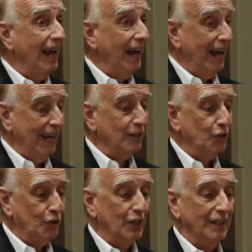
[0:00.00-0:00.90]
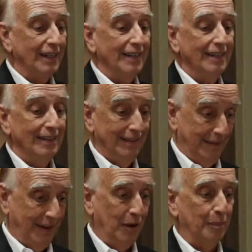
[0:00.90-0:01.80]
as she
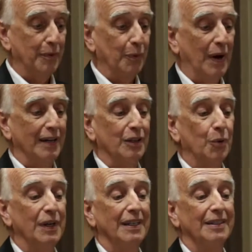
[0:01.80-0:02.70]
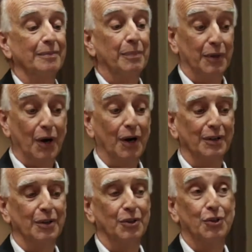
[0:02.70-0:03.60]
helped the White Queen put on
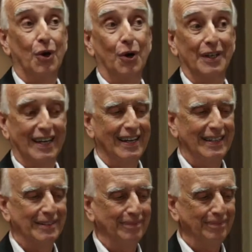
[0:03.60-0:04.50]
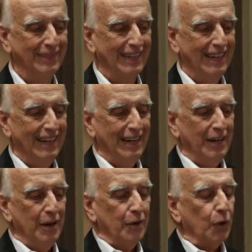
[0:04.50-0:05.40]
her shawl again.
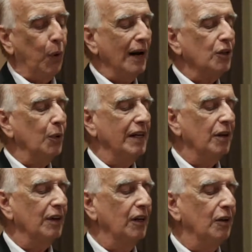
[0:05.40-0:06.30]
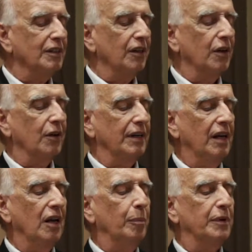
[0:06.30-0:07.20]
The White Queen only looked at her in
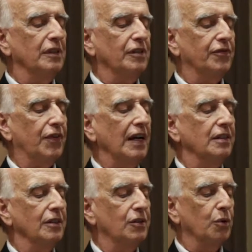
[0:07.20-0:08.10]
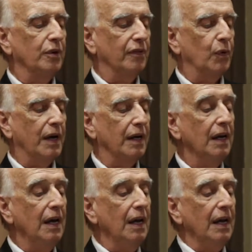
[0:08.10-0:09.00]
helpless, frightened sort of way,
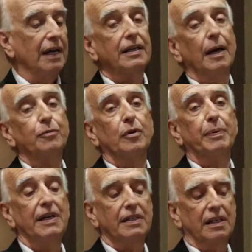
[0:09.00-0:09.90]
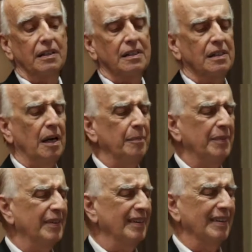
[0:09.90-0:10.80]
and kept repeating
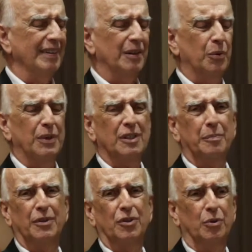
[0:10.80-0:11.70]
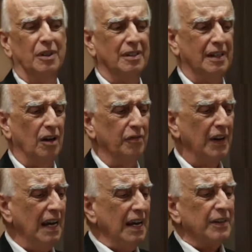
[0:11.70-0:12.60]
something in a whisper to herself
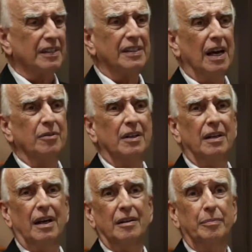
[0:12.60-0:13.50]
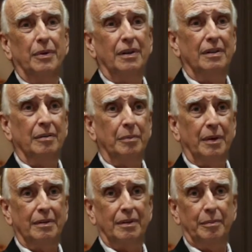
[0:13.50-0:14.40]
that sounded like bread and
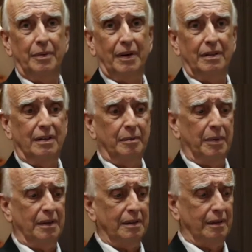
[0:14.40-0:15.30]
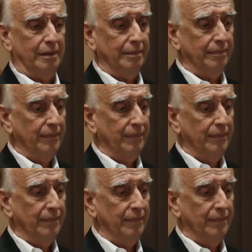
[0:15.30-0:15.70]
butter, bread and butter.